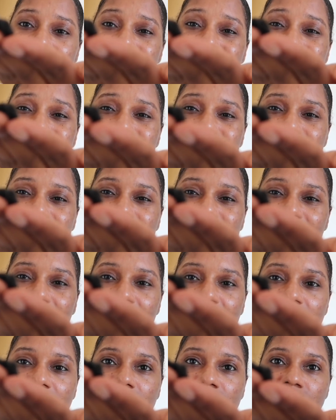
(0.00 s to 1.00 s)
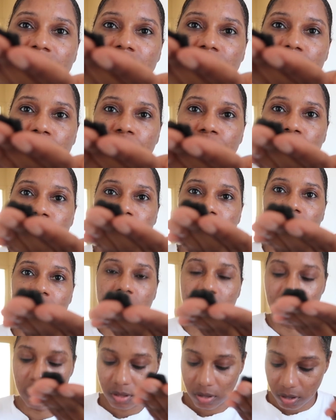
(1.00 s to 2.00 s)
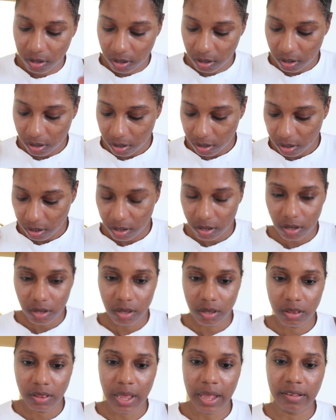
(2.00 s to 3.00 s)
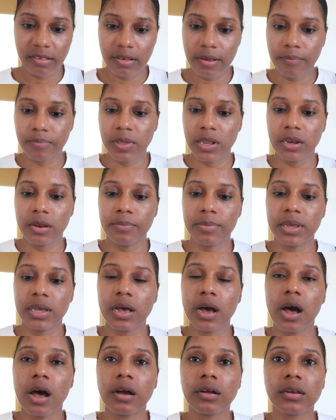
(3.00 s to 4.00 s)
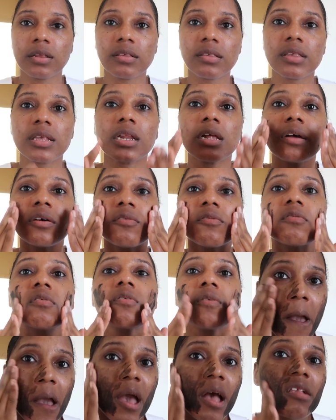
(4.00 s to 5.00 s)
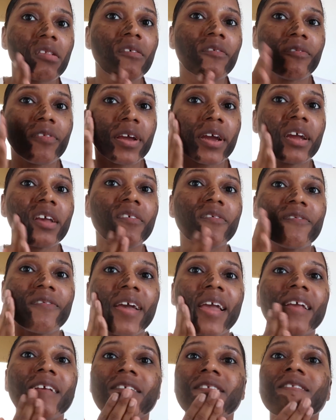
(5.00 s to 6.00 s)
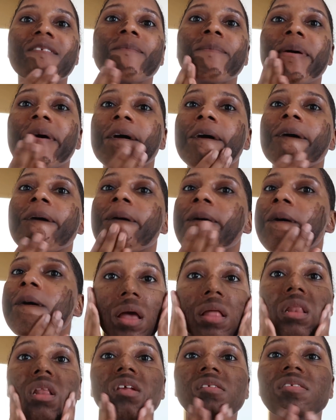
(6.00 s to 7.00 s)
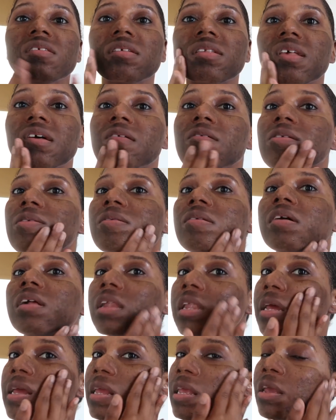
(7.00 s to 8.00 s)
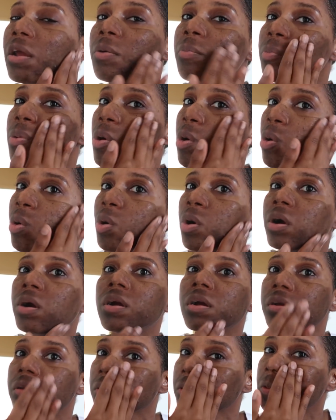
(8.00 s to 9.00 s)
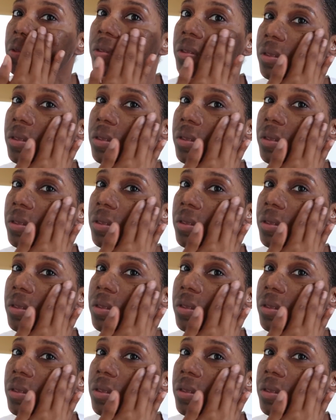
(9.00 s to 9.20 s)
It does stain, so that's something to be cognizant of. It has a very faint smell, and this just helps to clean your pores,